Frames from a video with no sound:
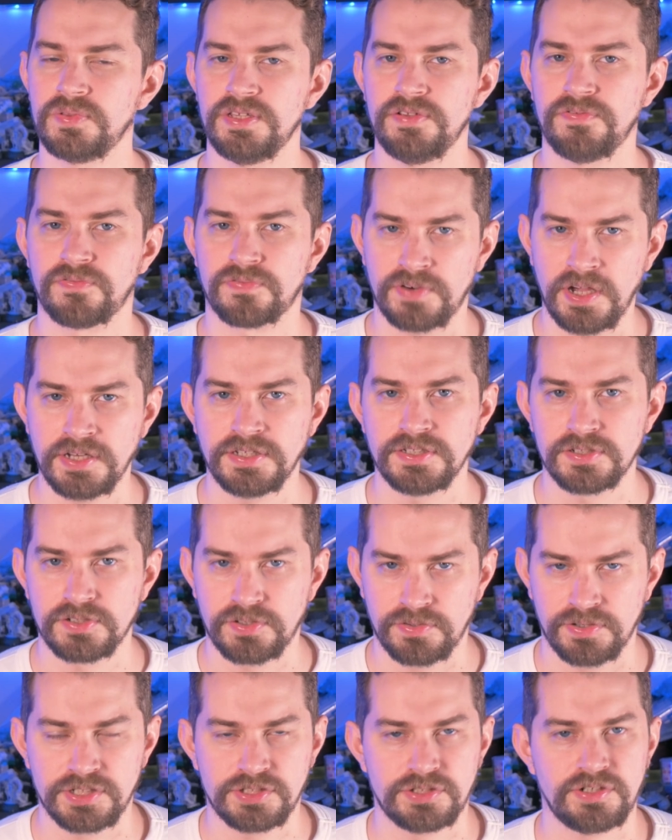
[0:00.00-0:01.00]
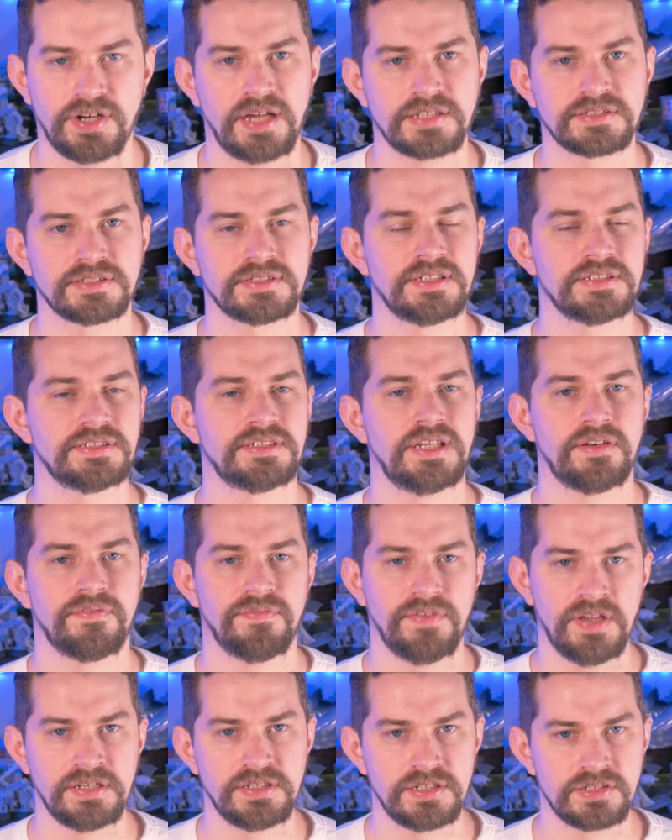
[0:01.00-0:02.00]
the frightened creature has
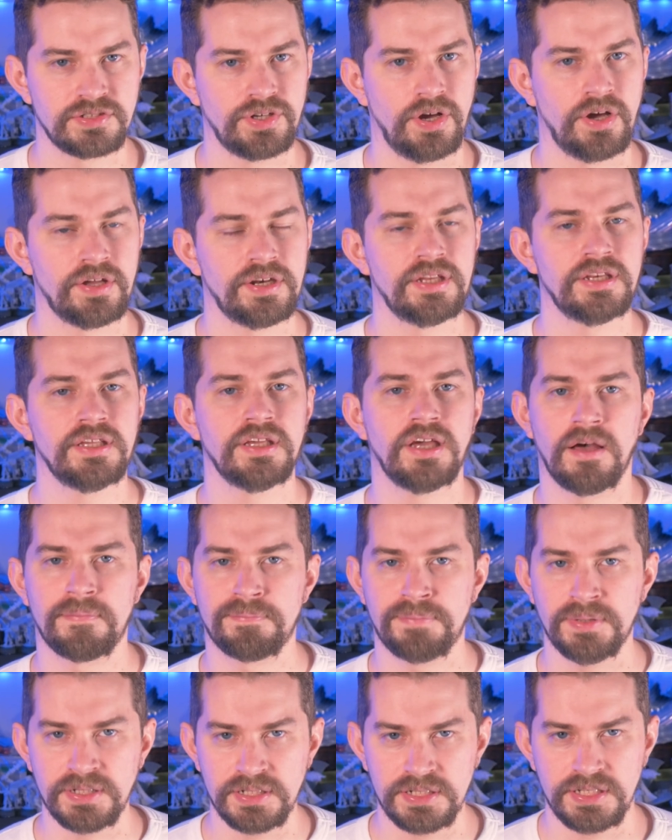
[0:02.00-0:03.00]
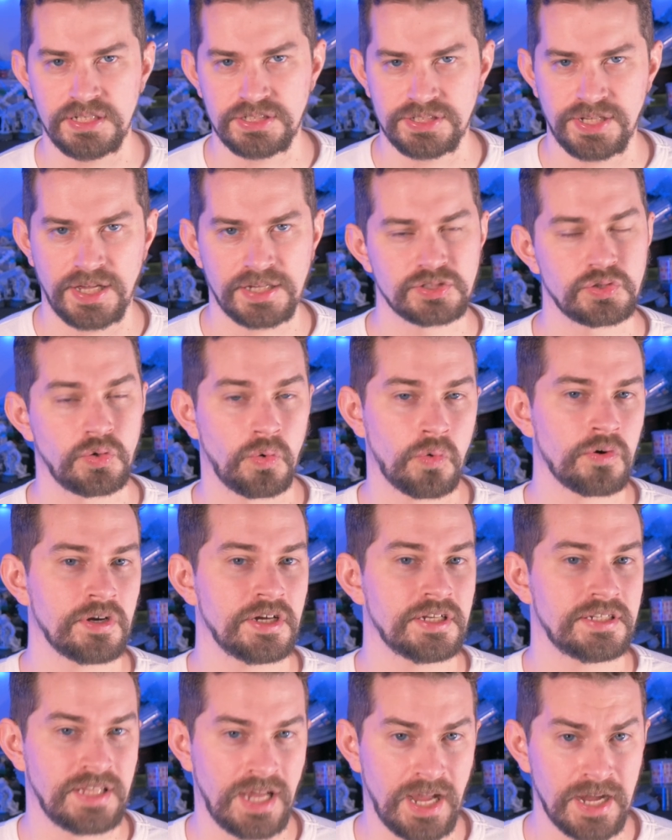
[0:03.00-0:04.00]
disadvantage on any ability checks or
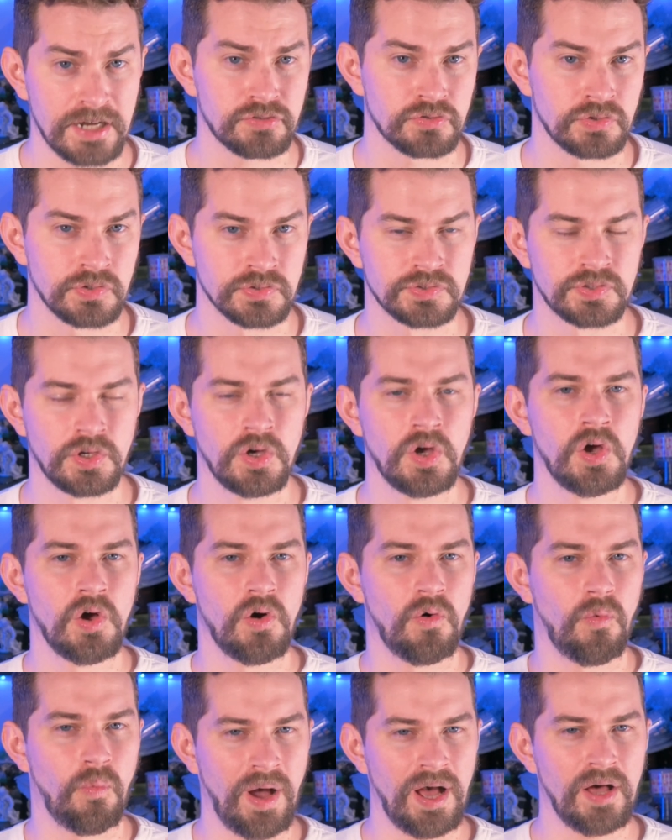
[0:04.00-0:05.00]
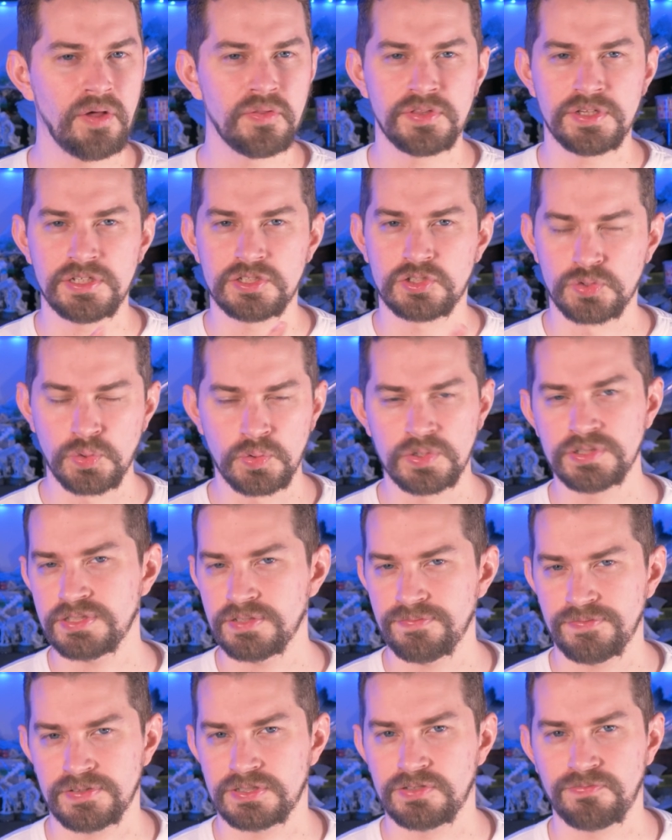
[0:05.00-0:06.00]
attack rolls while the source
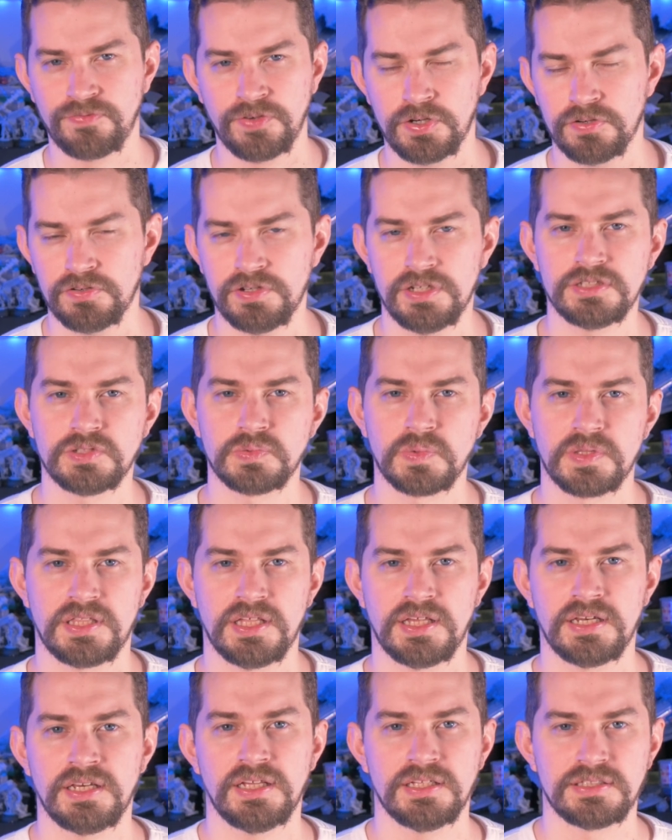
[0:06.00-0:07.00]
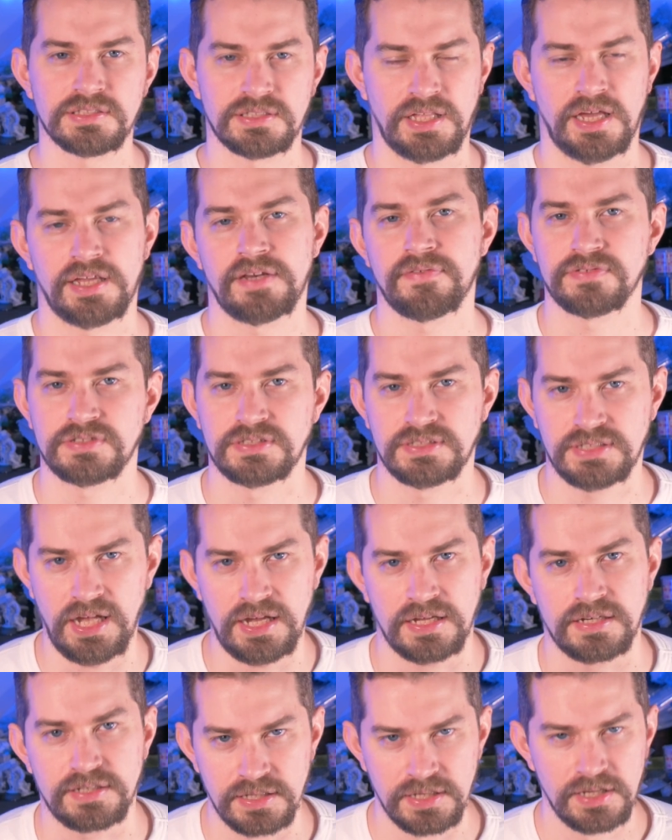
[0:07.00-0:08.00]
of its fear is within its line of
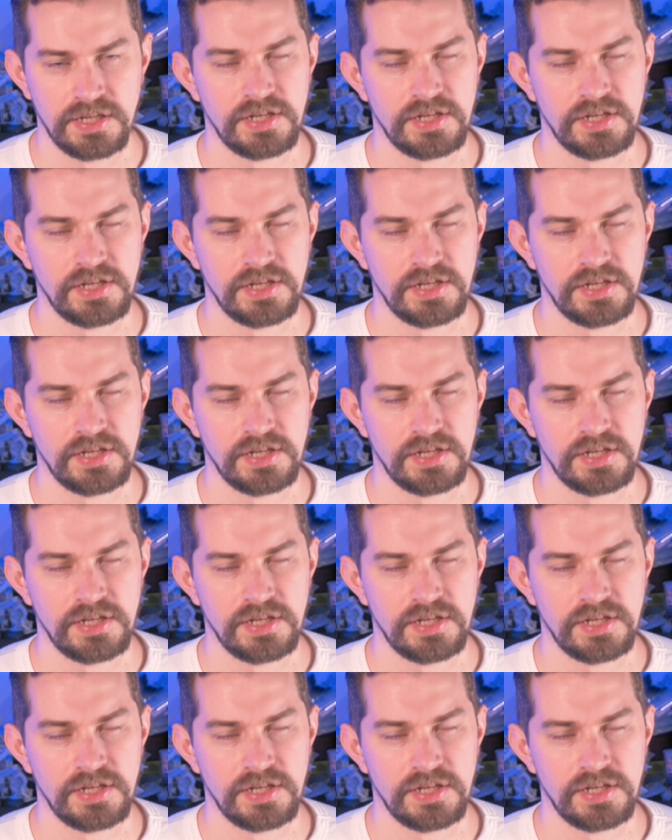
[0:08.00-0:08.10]
sight.